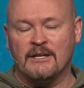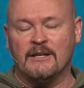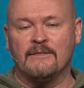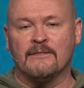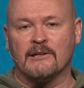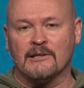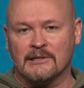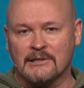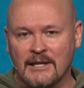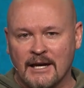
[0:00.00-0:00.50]
in
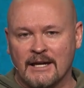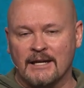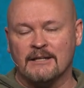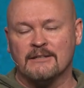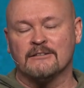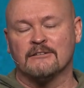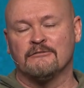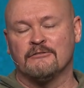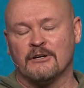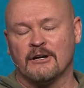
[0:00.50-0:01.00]
the light
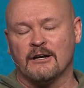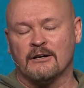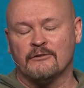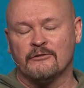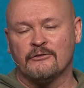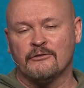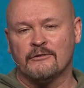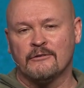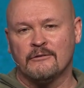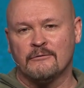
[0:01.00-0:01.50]
of
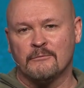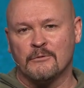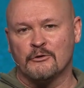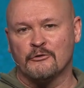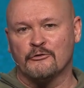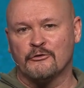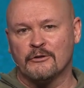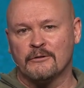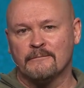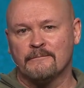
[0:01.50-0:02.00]
God's
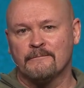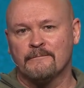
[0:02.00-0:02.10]
mercy.